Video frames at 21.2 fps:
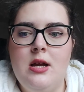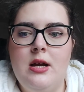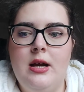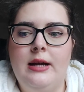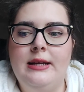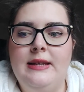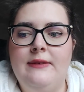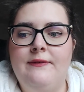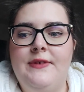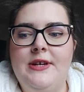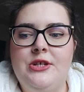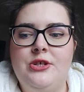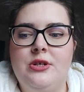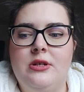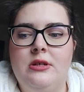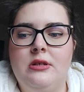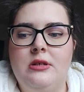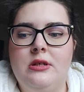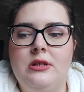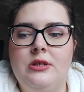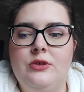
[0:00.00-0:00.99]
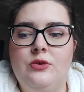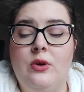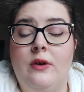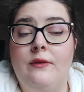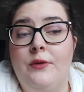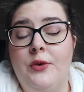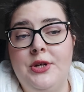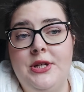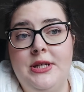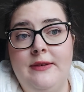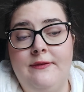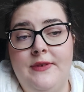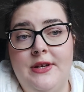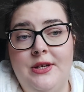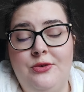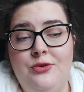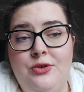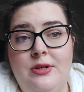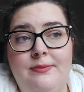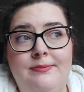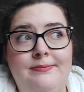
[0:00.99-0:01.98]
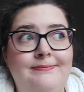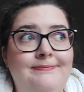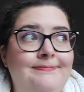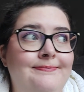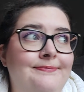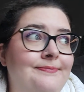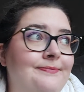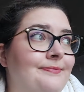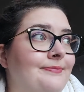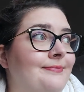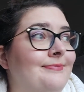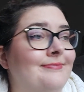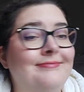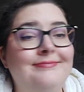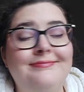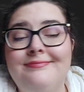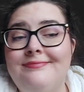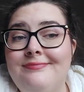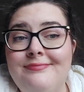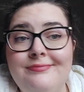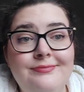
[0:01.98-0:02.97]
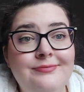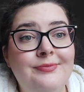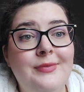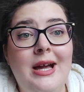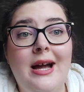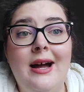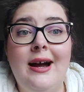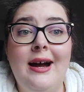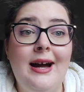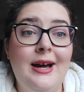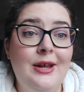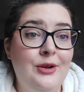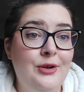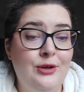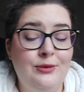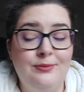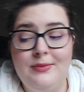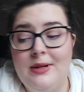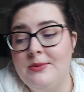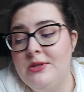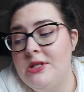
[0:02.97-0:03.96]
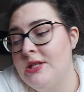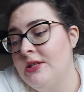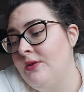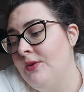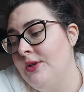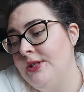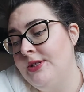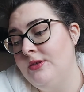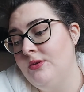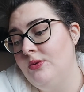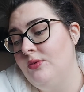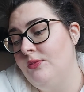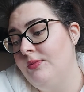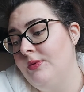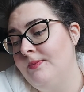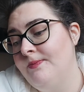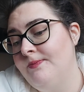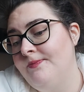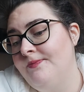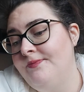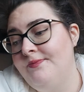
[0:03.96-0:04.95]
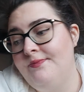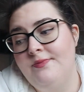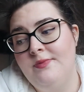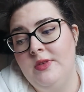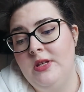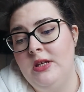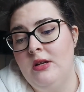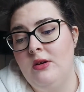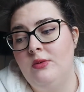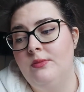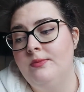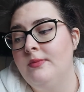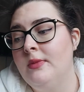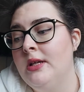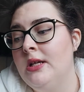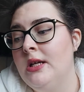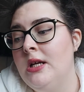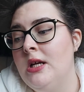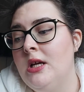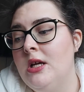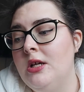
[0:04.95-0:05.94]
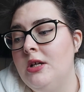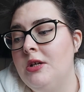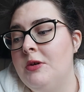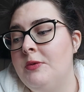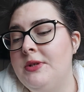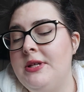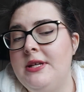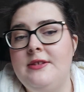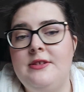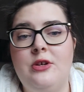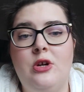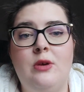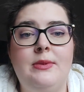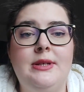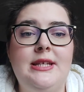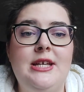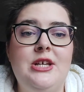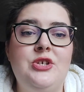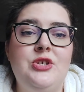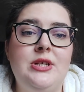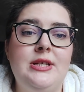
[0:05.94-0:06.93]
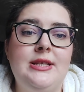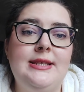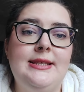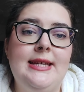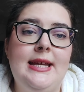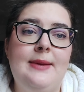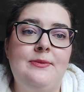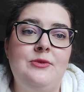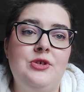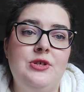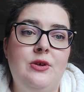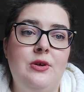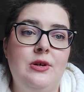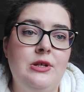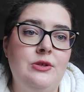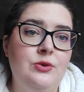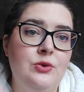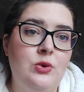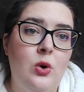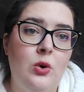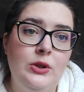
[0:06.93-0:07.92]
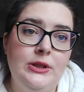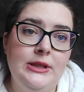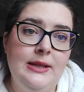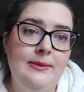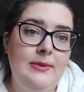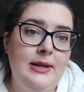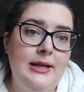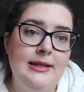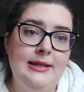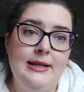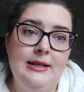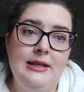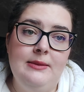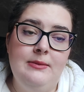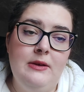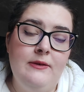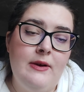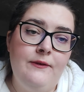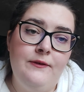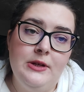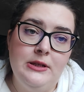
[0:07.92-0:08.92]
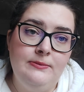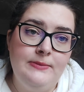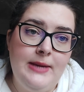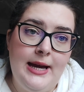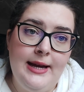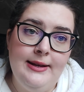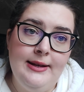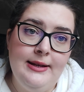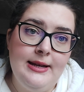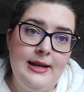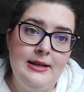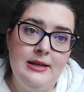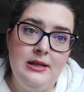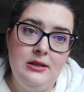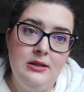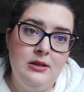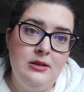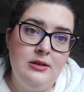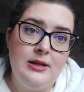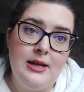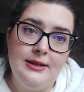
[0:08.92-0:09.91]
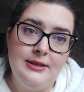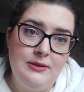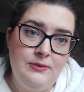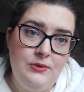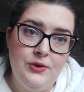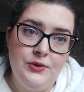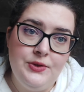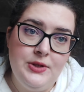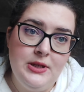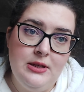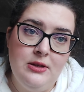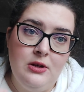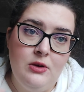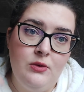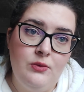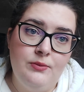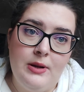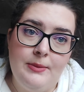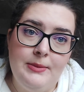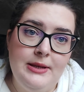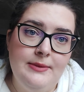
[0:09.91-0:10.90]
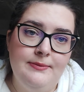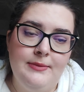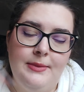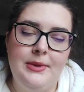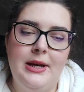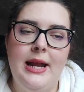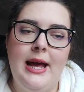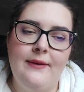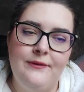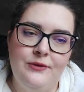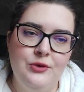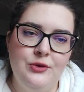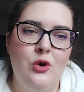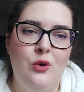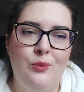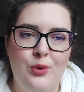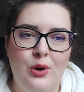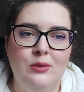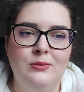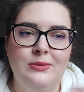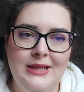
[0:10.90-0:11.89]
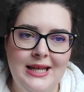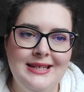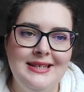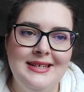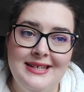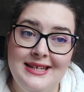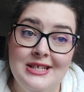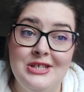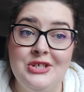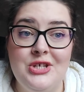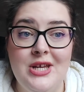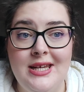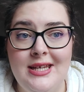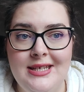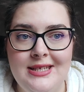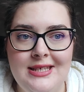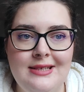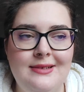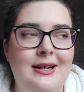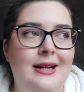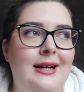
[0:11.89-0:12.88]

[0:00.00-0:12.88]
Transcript: infection, to avoid an infection. I don't know. I'm just going to, you know, go with his recommendations, and I'm just going to call him and tell him if I feel bad and I need an antibiotic, you know. I mean, I'm gonna have to go probably, and he can check it.